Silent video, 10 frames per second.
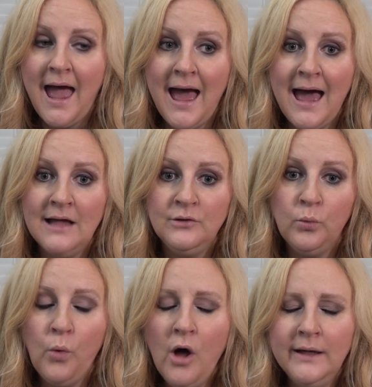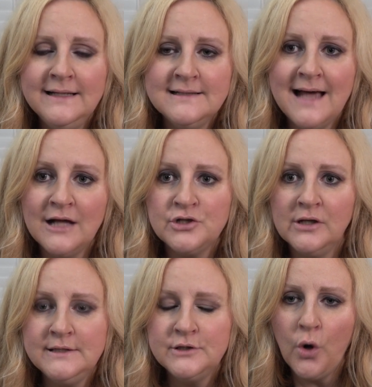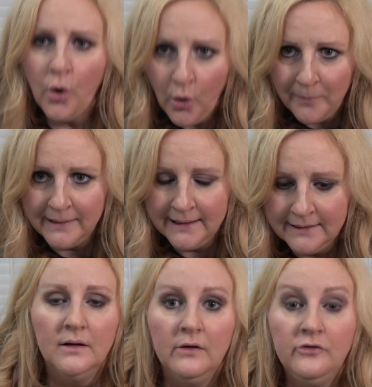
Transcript: and what it's actually taught me.